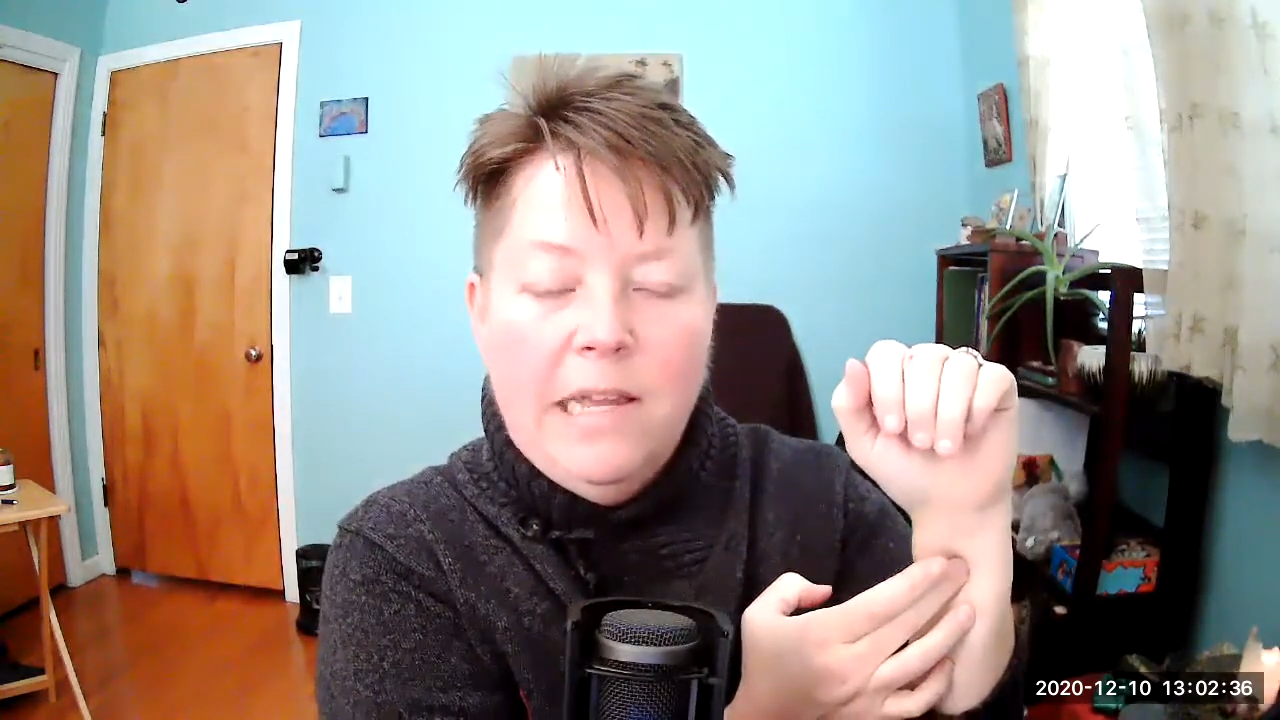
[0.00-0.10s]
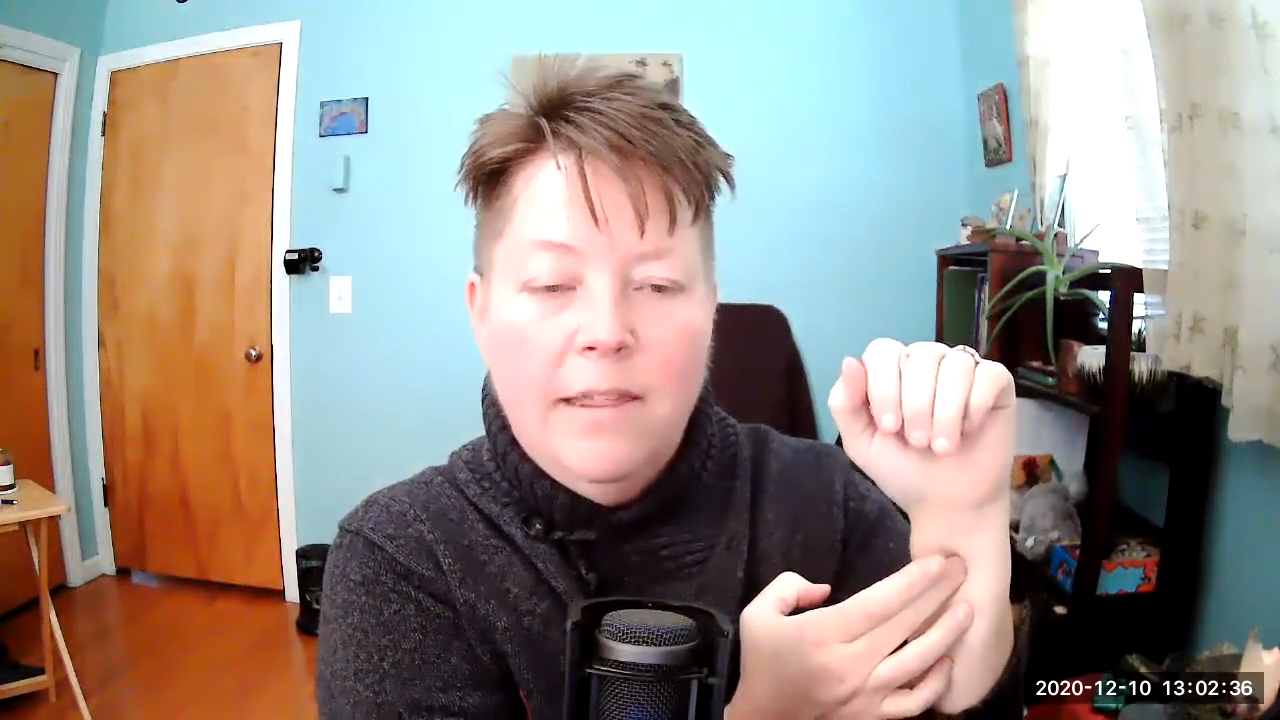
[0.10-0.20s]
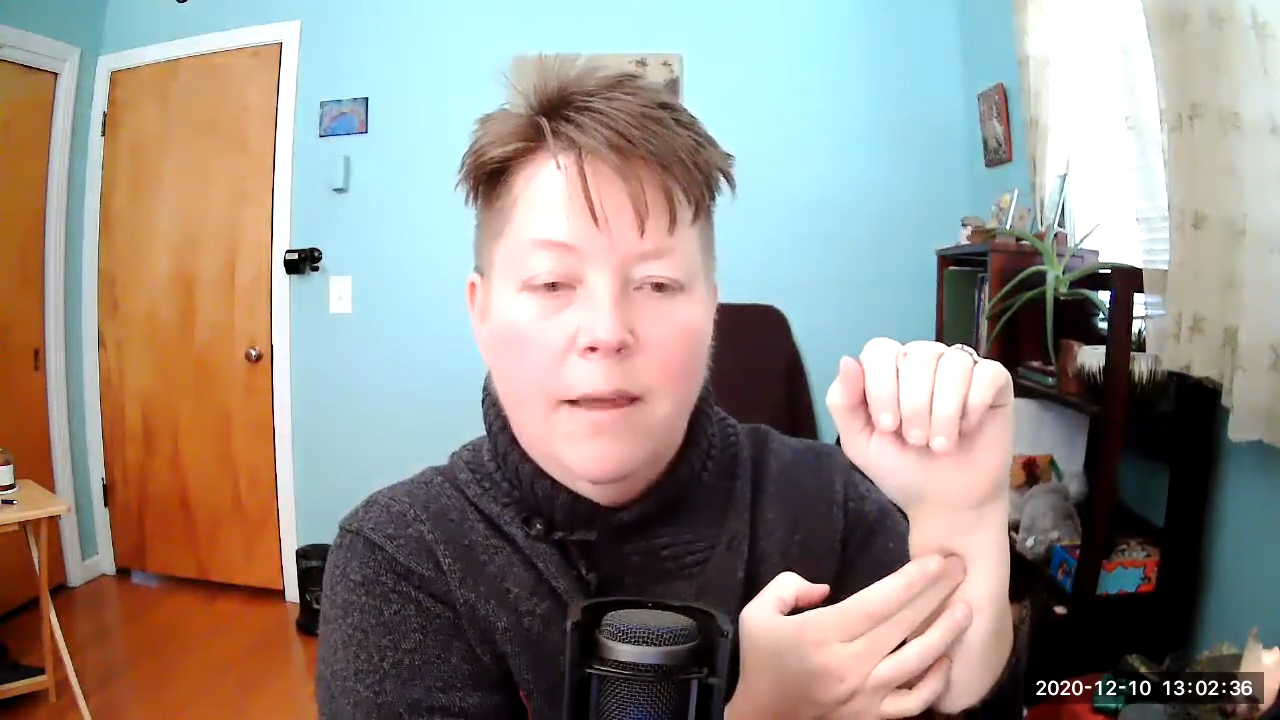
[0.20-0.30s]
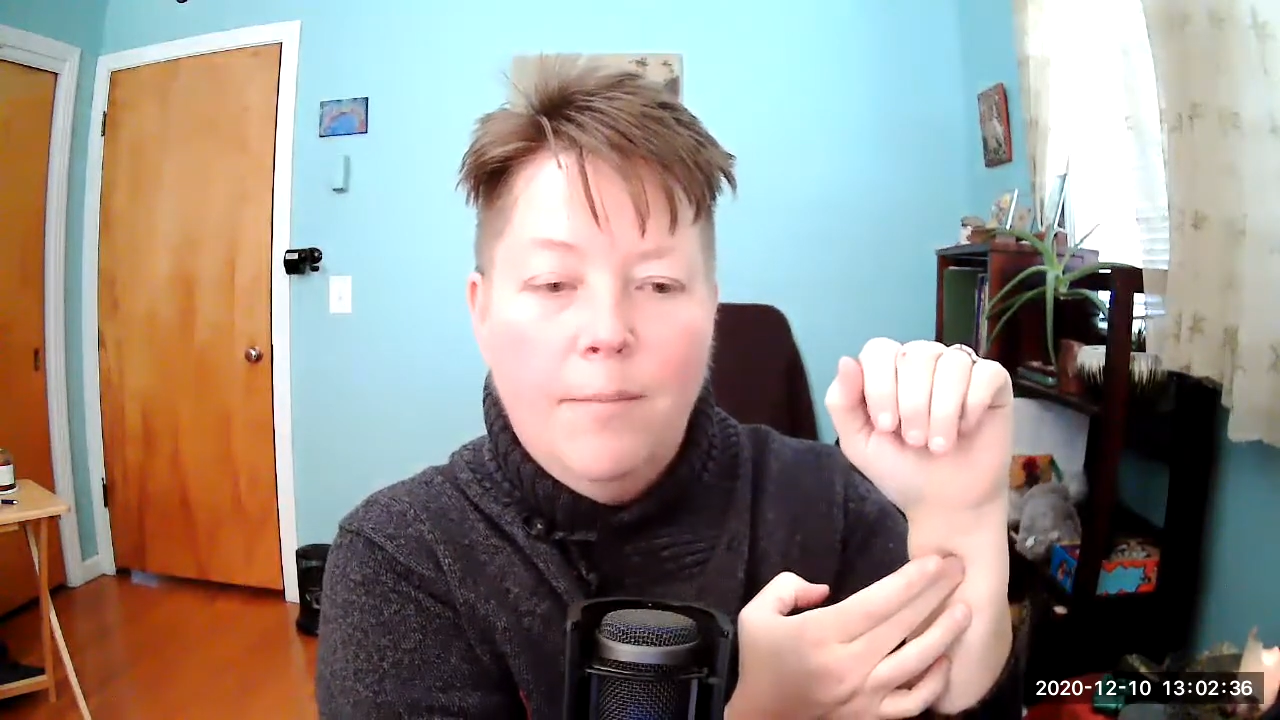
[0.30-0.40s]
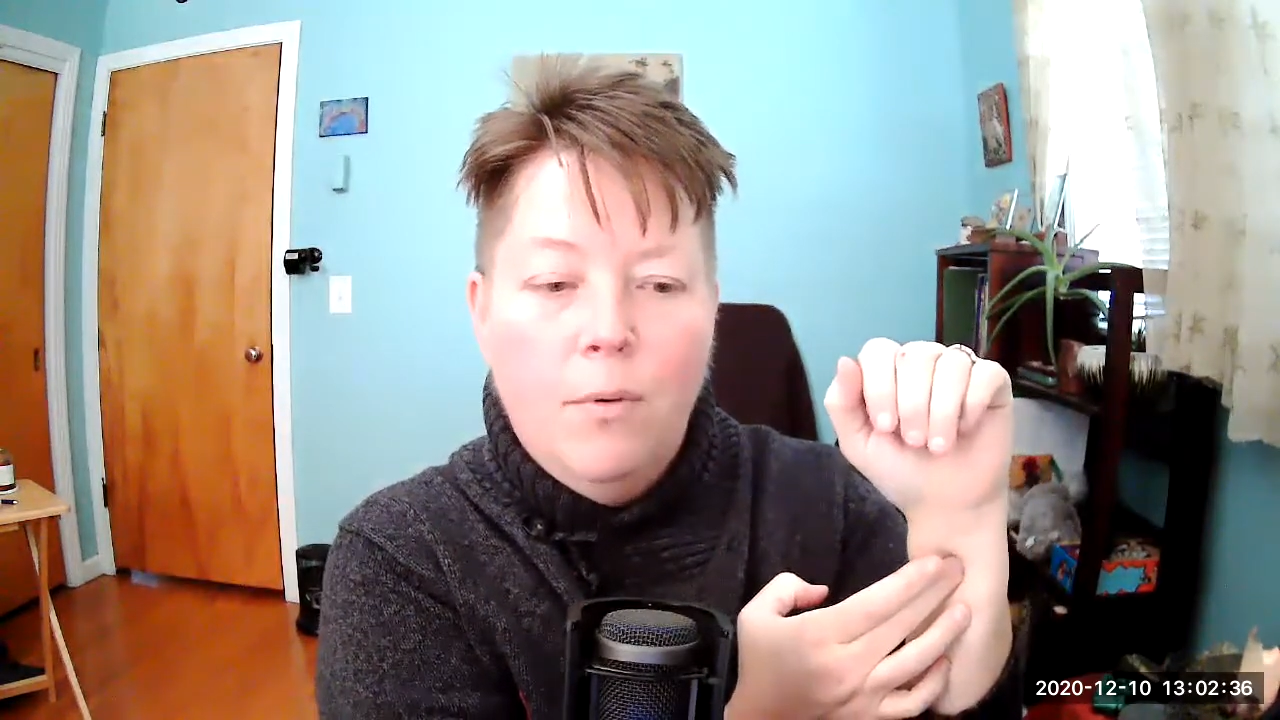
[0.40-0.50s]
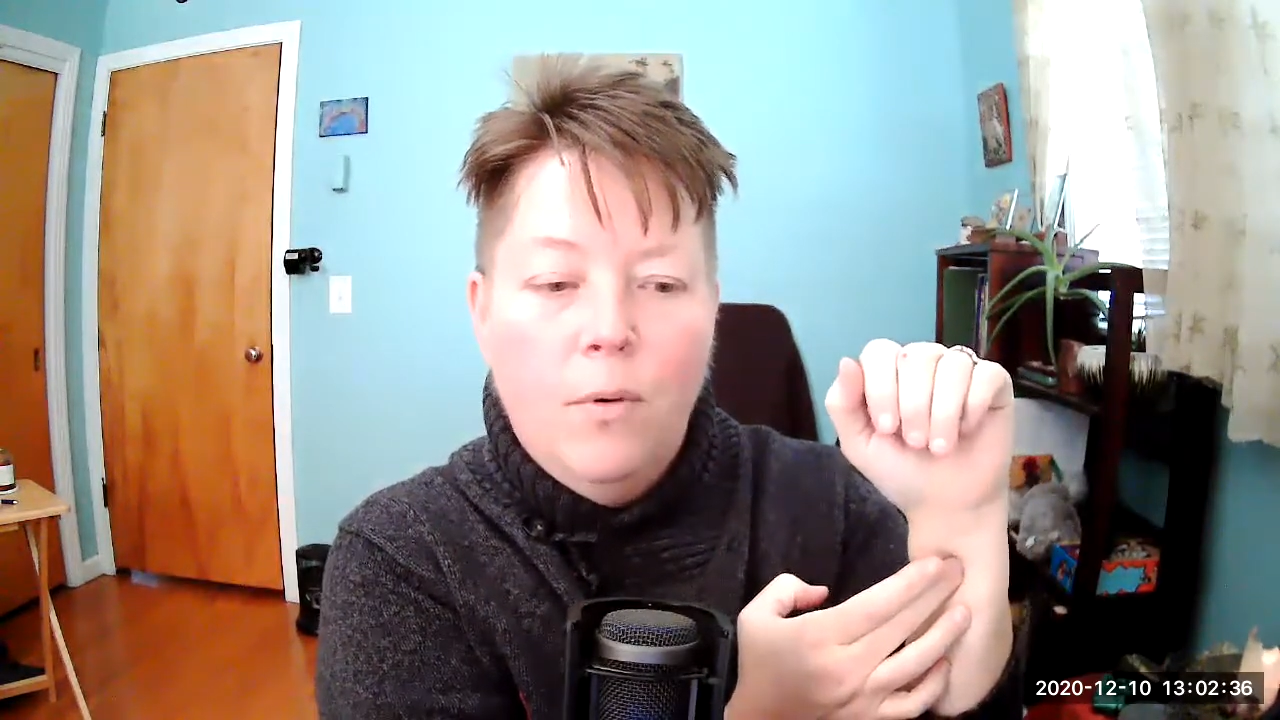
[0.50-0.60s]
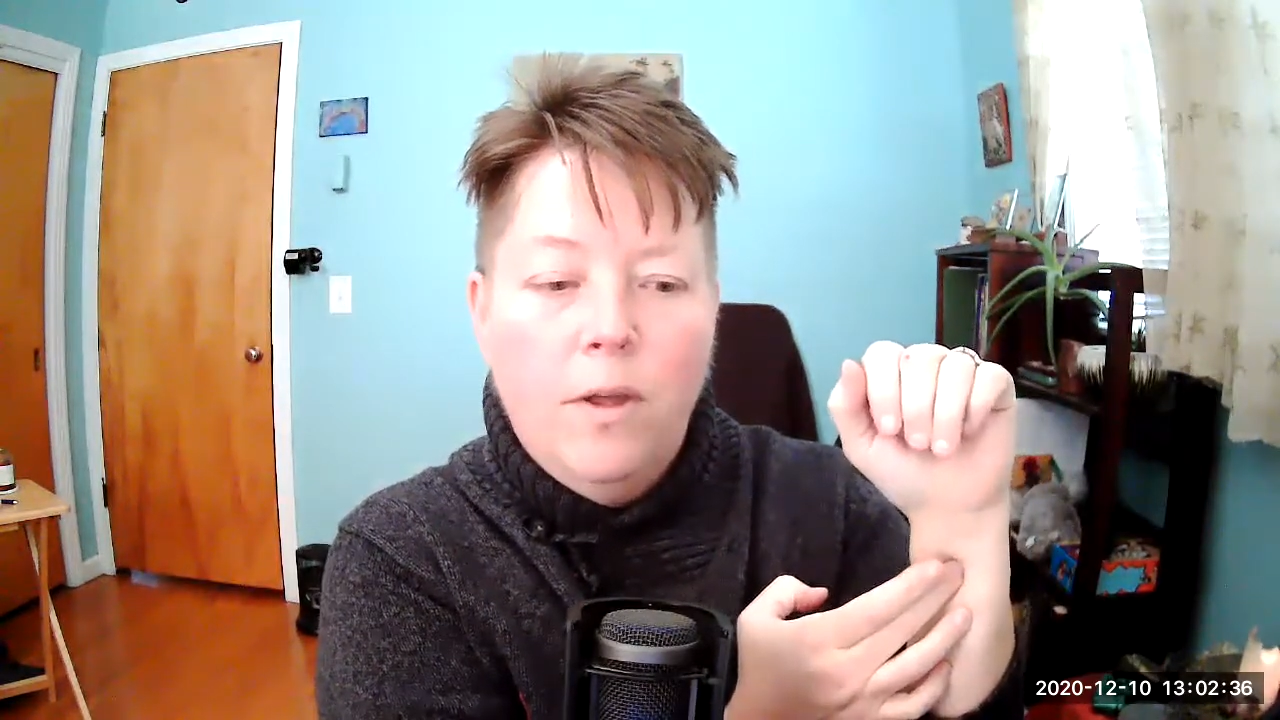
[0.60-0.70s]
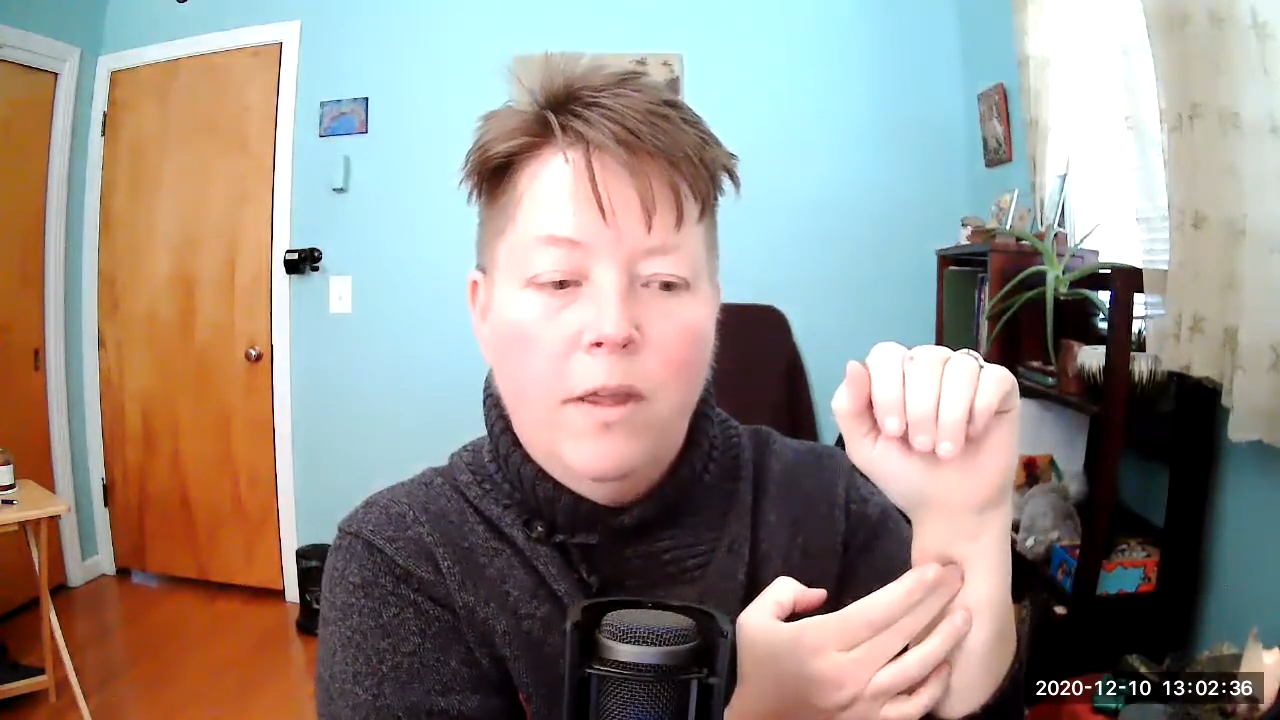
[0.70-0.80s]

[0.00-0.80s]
That point,